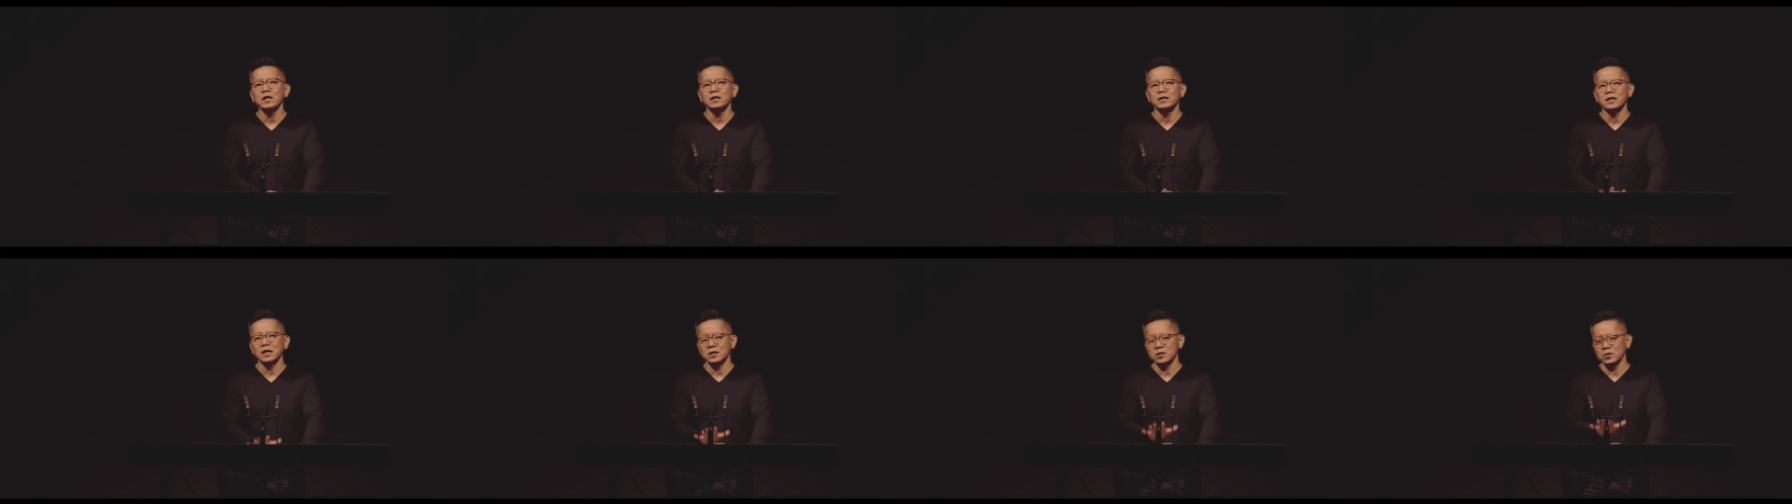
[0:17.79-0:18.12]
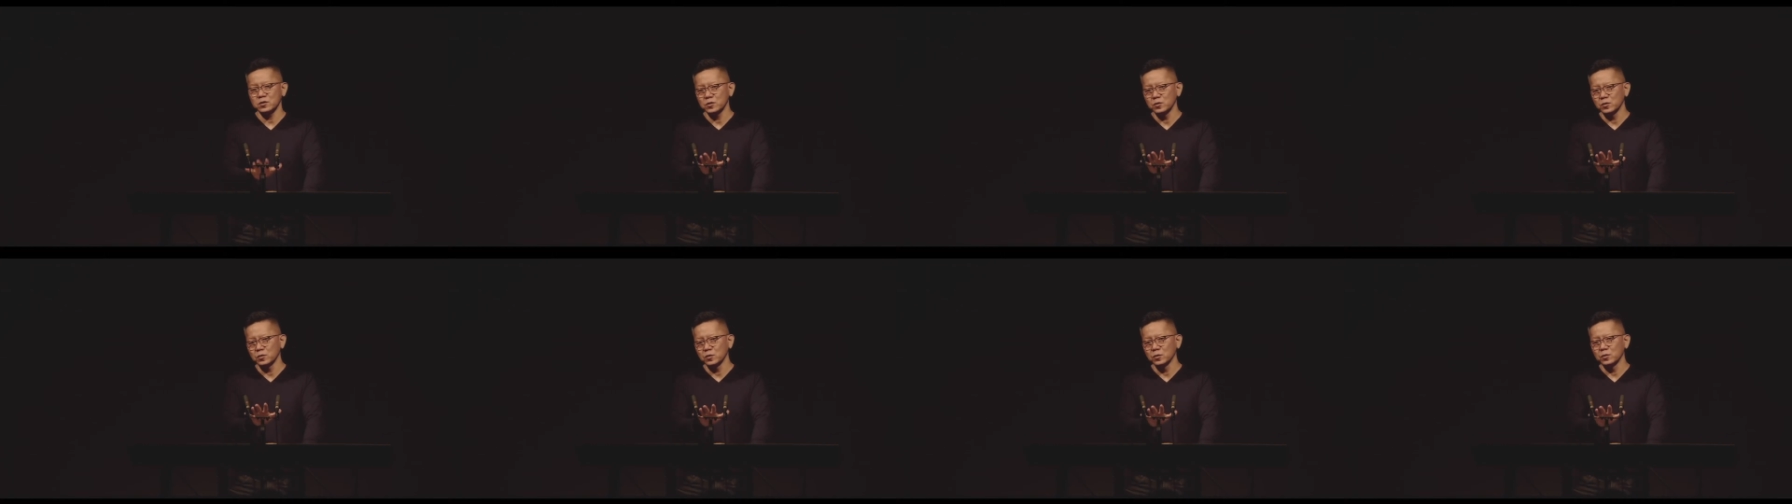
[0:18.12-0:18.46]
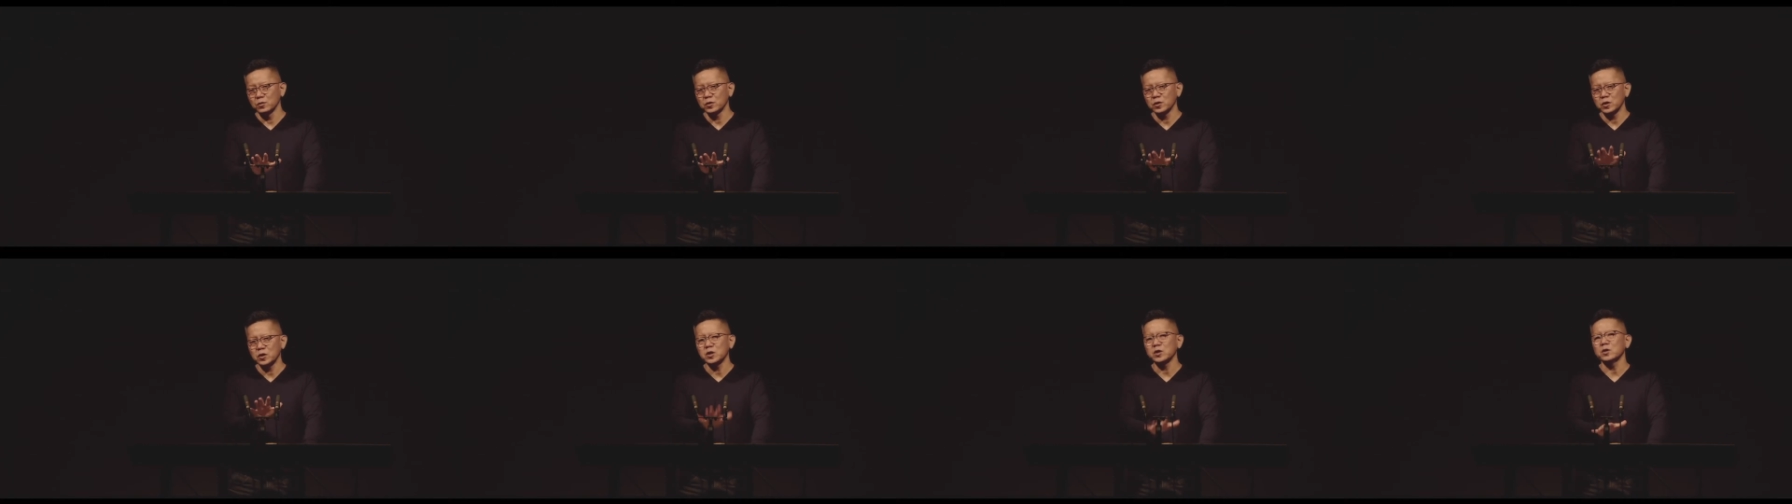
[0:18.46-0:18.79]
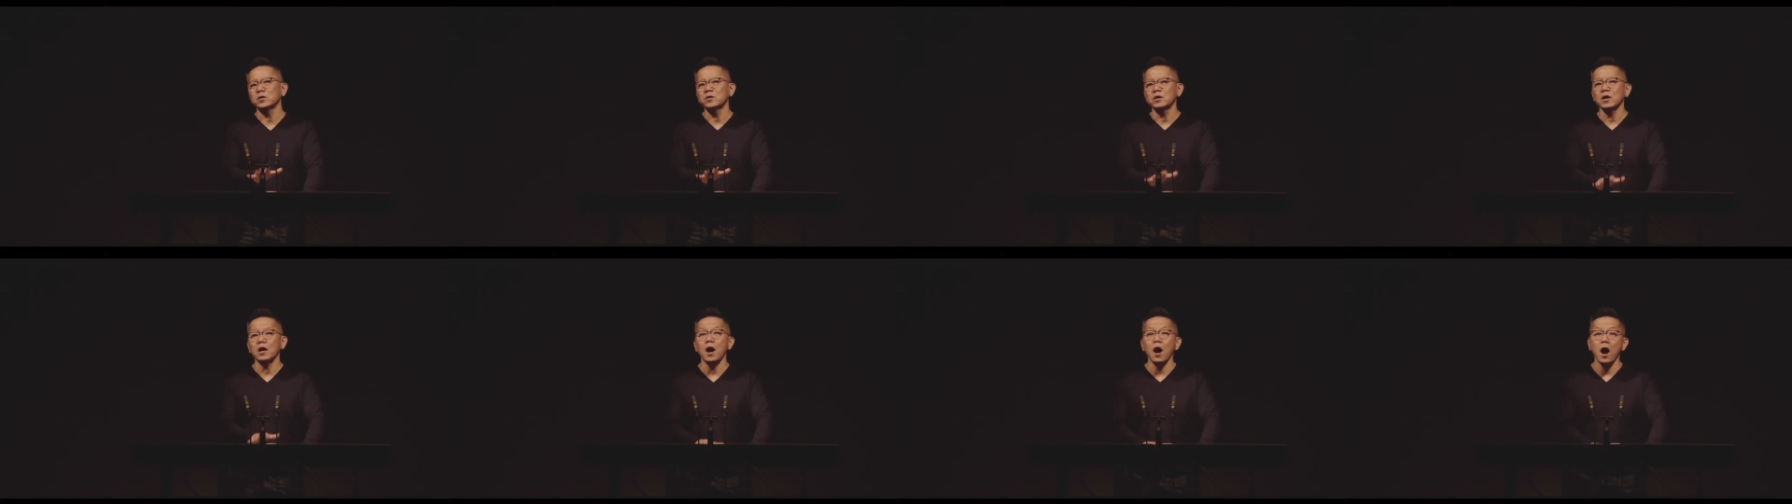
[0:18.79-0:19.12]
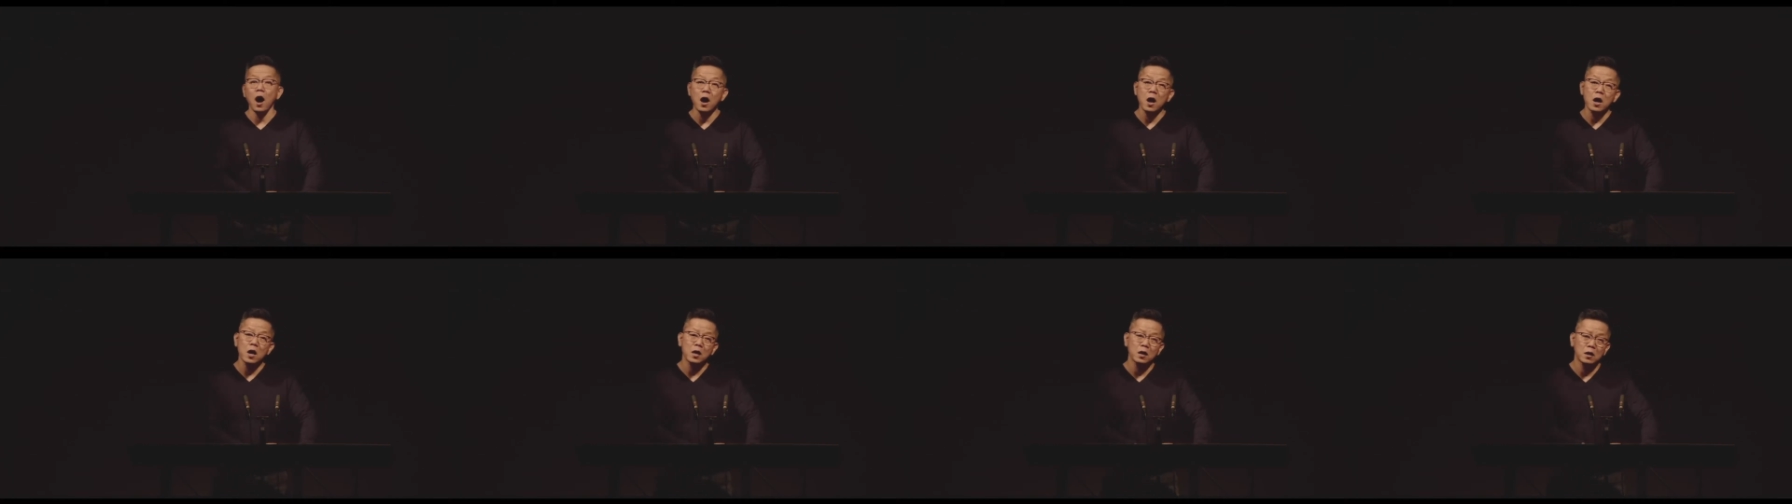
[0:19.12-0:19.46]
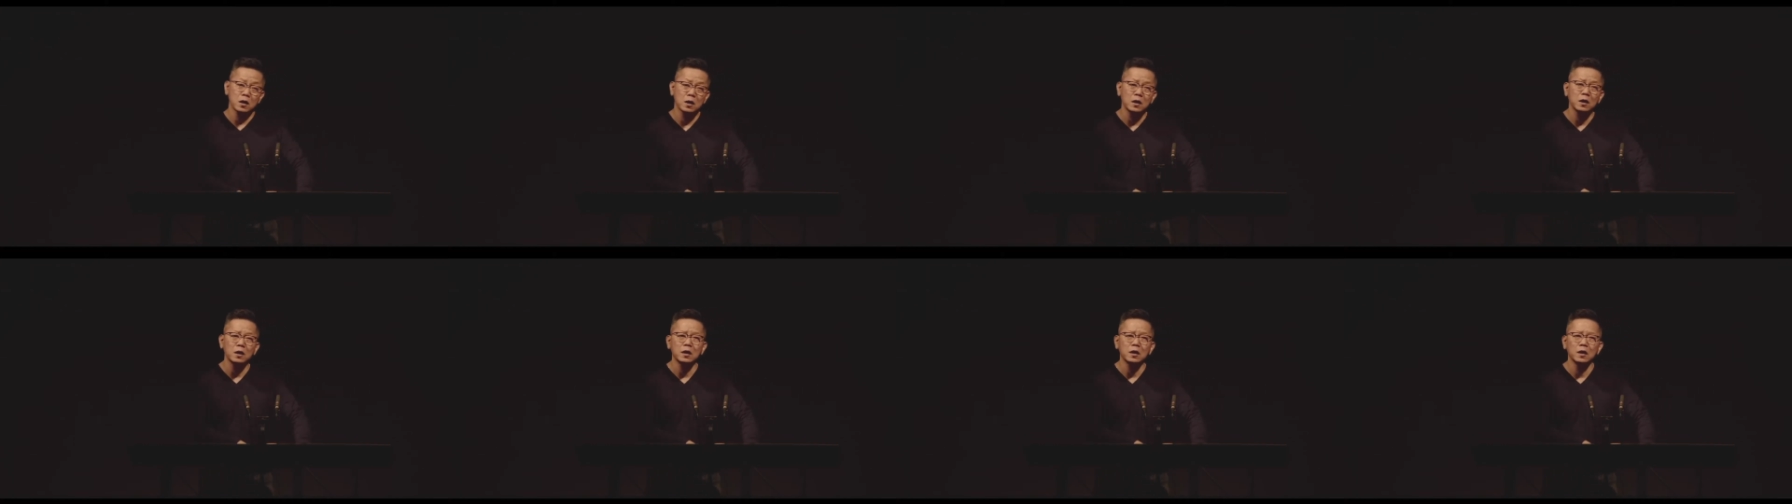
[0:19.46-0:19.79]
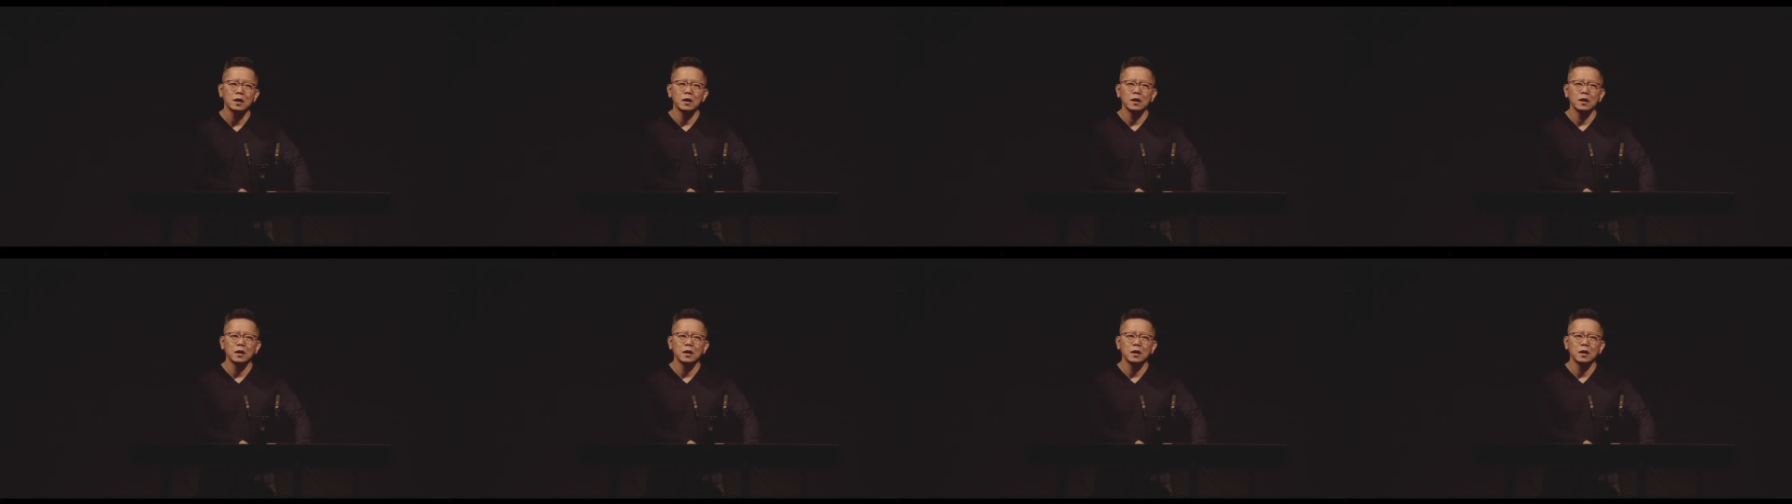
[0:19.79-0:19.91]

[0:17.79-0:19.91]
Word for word: that you cure hunger